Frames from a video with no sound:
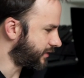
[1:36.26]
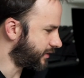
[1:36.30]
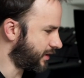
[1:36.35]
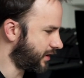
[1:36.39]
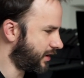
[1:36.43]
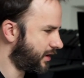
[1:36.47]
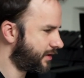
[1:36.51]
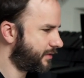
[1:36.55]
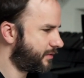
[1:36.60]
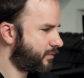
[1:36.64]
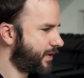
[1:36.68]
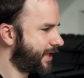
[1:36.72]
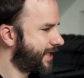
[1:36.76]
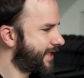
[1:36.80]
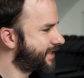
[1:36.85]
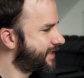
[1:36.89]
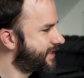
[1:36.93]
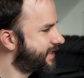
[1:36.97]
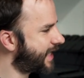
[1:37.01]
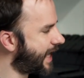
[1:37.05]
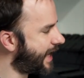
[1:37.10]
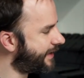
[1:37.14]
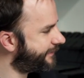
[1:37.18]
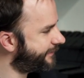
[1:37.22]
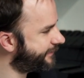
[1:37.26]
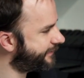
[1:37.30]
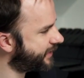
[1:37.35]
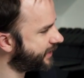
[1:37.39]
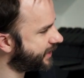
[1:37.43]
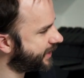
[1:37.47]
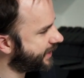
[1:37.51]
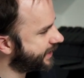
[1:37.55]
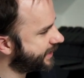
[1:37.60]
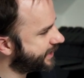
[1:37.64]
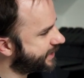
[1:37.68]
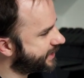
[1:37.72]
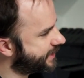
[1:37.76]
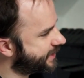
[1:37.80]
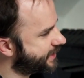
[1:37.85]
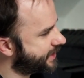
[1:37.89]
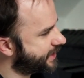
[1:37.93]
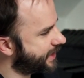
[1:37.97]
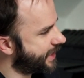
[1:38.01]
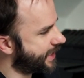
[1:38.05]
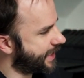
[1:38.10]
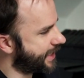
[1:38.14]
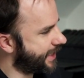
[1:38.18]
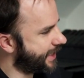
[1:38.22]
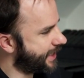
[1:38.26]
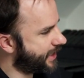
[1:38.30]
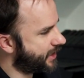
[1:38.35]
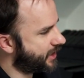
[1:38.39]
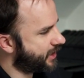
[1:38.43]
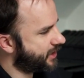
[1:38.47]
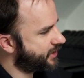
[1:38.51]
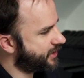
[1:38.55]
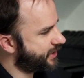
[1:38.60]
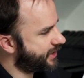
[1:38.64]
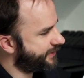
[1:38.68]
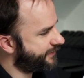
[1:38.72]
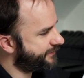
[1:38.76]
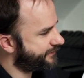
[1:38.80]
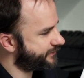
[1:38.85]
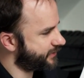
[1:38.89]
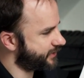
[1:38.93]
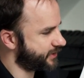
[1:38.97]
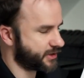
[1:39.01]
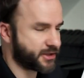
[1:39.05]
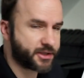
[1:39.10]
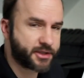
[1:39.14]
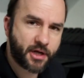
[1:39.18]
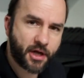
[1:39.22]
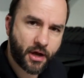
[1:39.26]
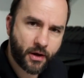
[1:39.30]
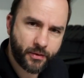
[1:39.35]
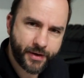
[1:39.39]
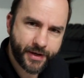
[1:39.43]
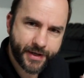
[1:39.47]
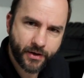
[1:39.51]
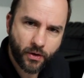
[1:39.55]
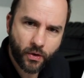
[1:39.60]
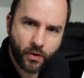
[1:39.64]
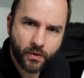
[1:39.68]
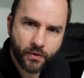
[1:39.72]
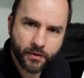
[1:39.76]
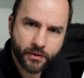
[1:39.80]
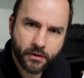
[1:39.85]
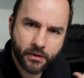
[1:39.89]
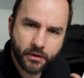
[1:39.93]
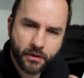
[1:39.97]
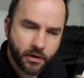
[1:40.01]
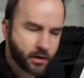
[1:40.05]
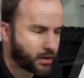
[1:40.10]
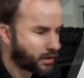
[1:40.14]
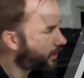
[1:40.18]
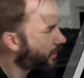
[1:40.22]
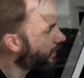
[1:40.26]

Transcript: other, we can definitely see a difference going on.